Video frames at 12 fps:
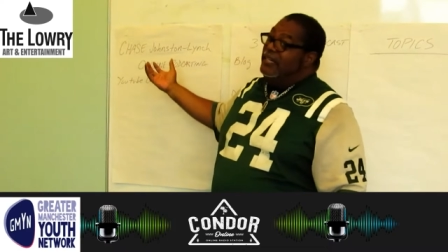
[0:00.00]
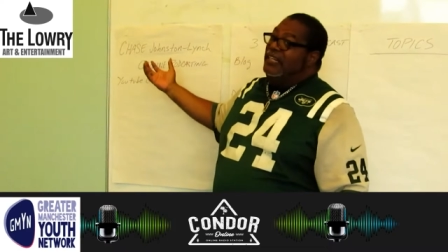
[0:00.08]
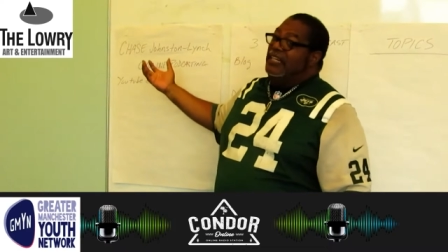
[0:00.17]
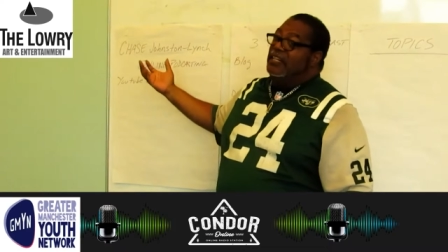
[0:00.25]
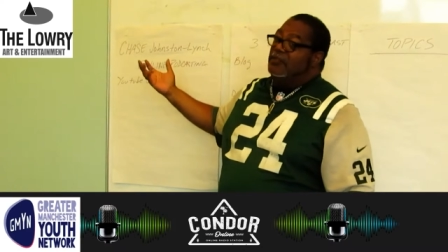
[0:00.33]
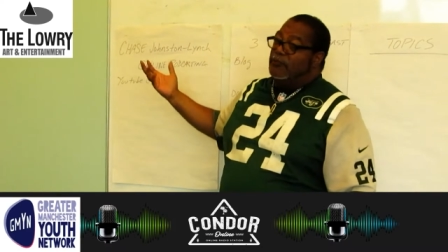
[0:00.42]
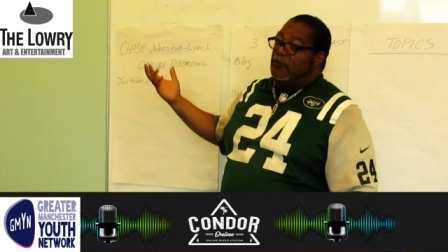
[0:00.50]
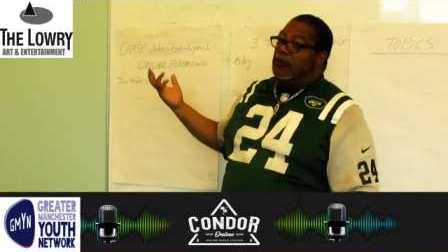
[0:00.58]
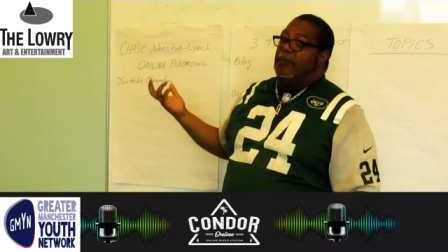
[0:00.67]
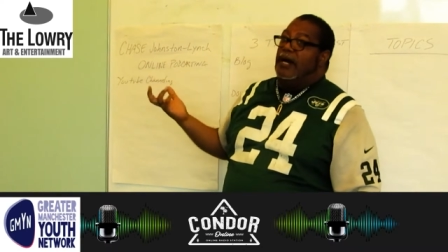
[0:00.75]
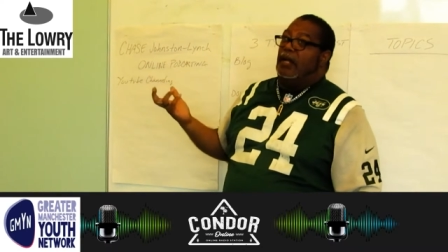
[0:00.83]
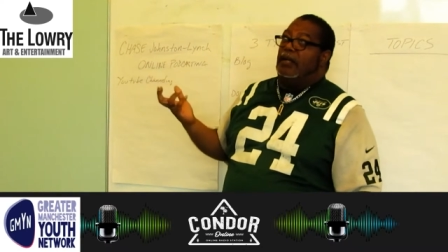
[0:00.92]
media for
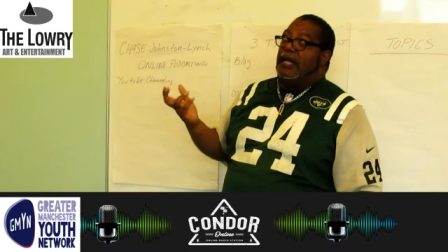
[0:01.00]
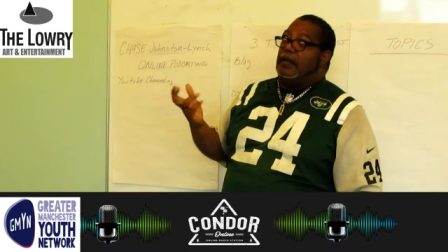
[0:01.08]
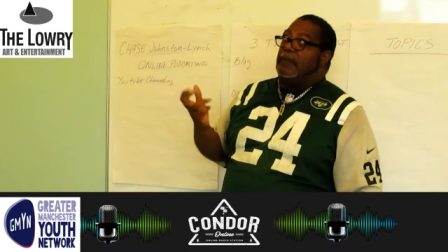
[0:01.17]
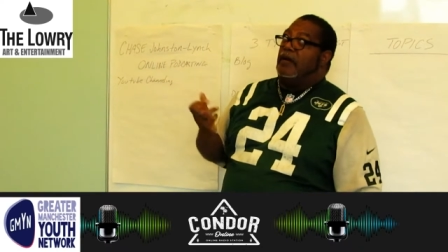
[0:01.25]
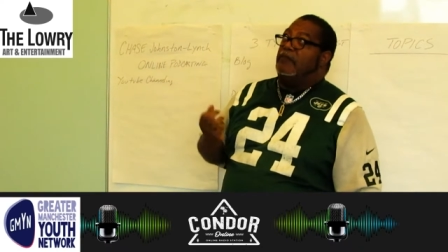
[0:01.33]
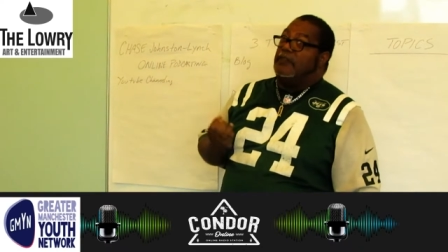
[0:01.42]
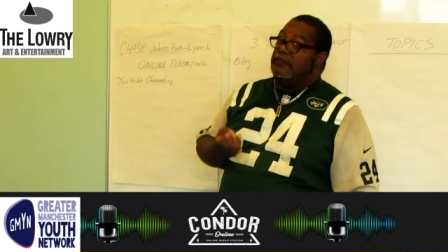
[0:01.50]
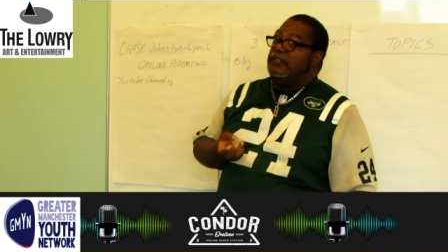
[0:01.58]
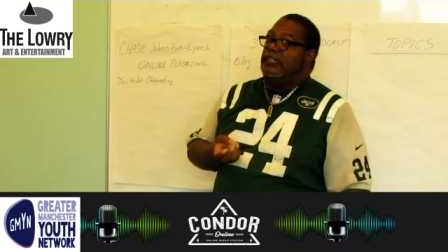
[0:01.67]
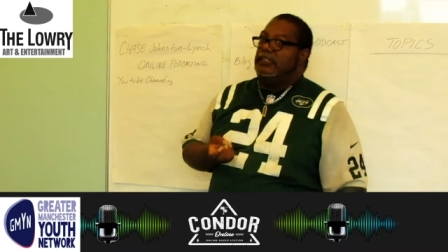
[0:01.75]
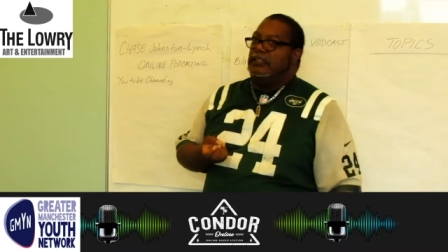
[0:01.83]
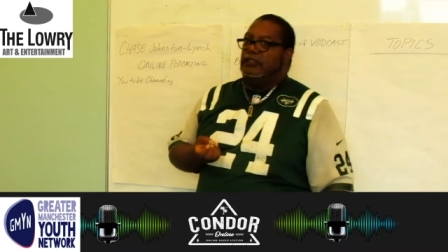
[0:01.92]
about like about
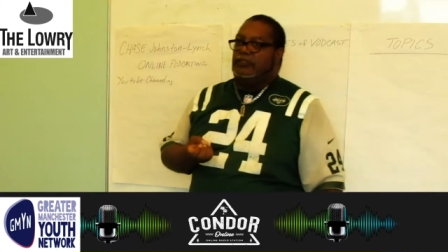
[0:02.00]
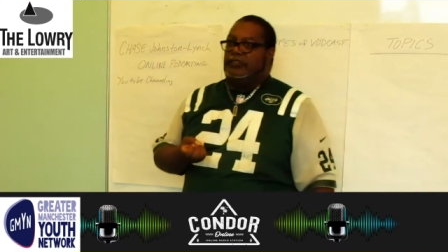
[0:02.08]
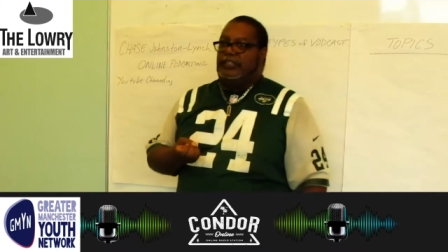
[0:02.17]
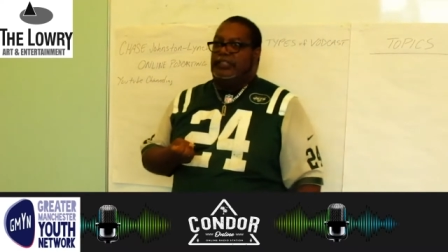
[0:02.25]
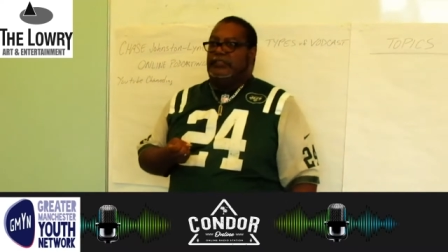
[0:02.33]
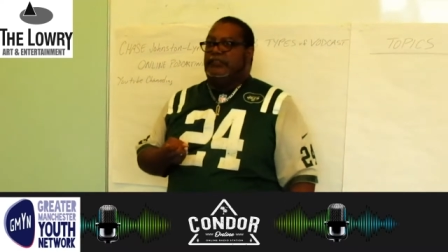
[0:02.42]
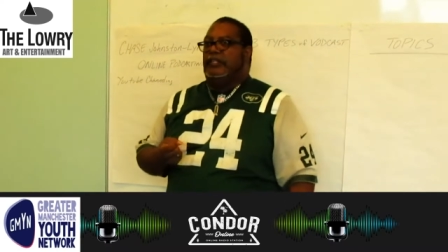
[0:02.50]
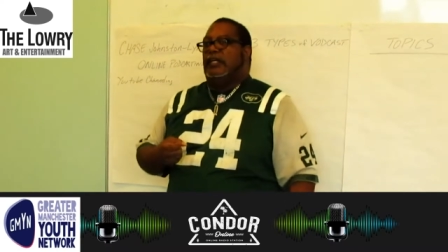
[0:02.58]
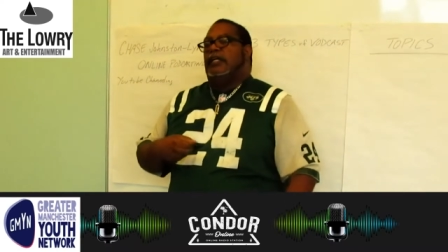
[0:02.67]
15 of those years.